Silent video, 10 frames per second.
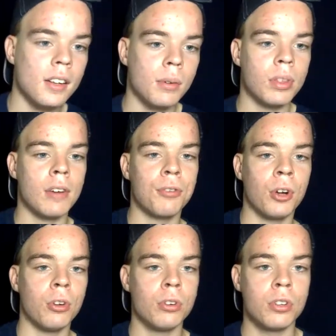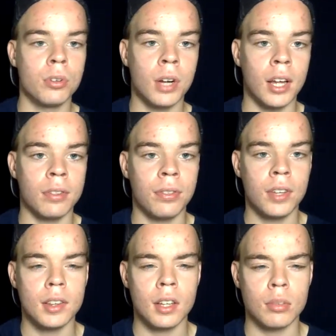Without further ado, I
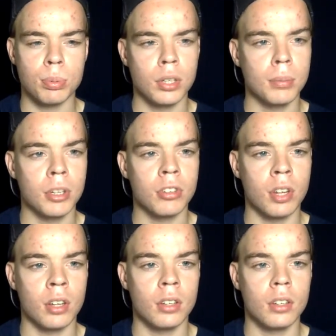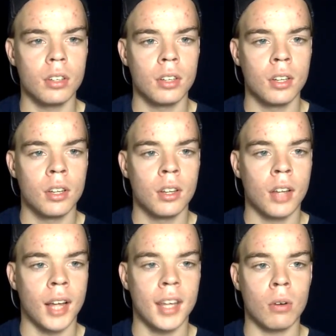think that's pretty much it.
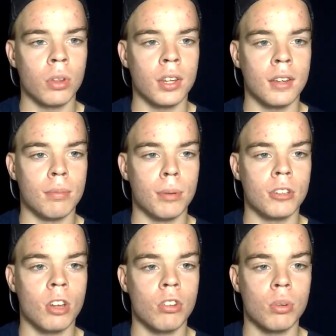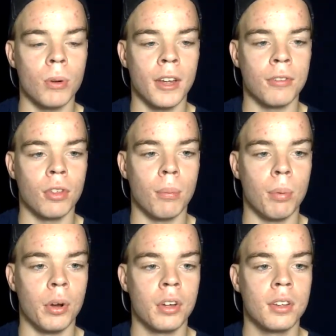I can't really give much else away for the
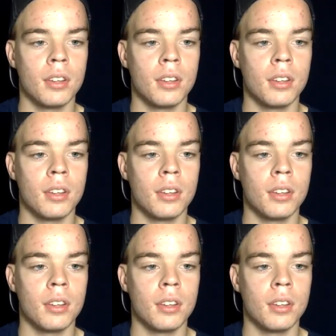book.